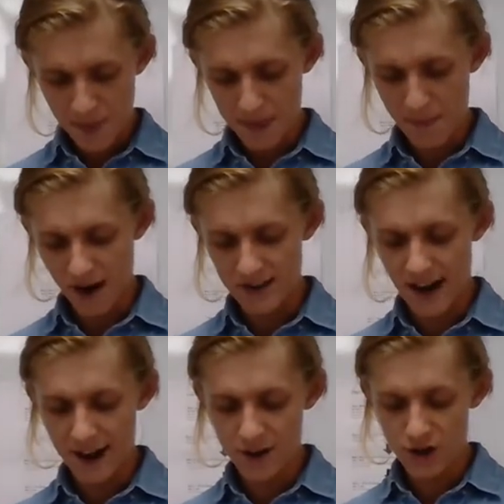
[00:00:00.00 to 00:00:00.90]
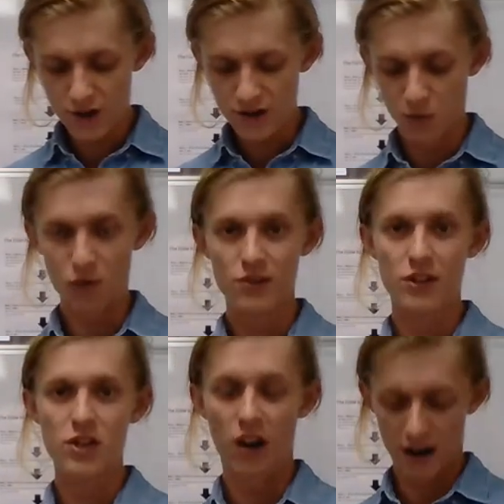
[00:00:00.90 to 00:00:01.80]
the parent's attitude towards
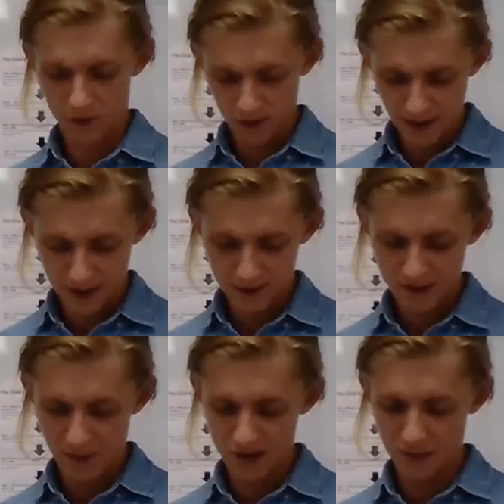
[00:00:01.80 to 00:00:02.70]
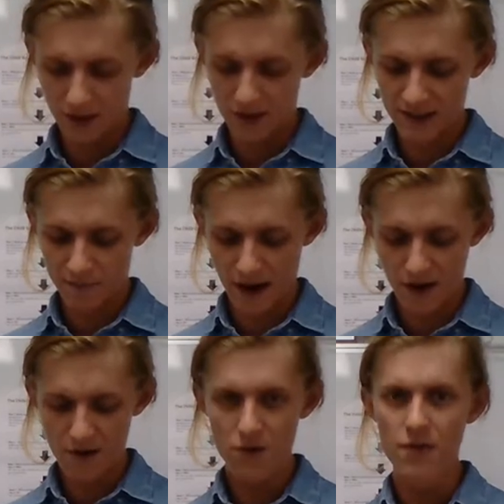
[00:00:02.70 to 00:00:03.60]
the child and the responsibilities of
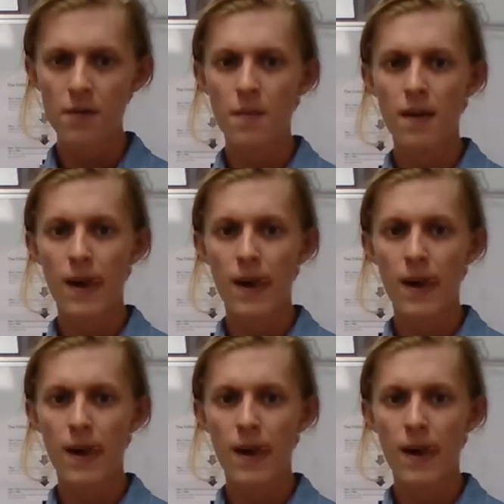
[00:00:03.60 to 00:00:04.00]
parenthood,